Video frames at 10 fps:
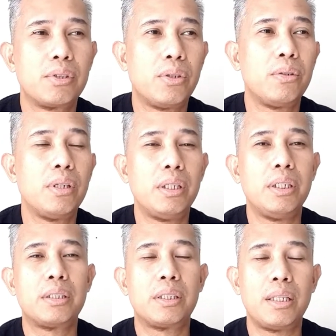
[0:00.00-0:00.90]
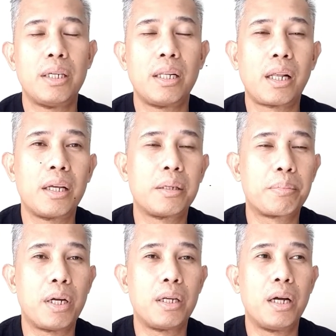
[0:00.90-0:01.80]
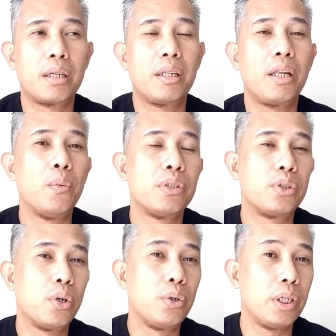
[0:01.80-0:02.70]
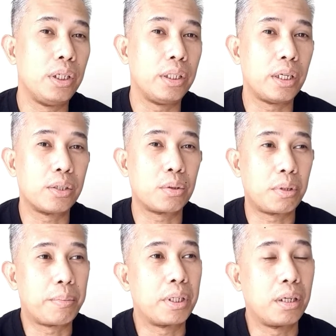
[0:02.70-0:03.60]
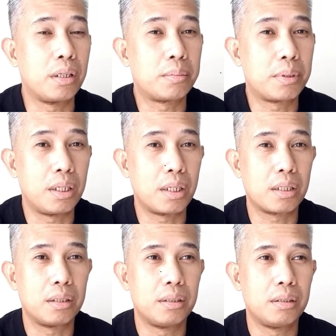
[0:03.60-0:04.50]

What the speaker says: show the list, and then click the product, and then it will show you the details of the particular product.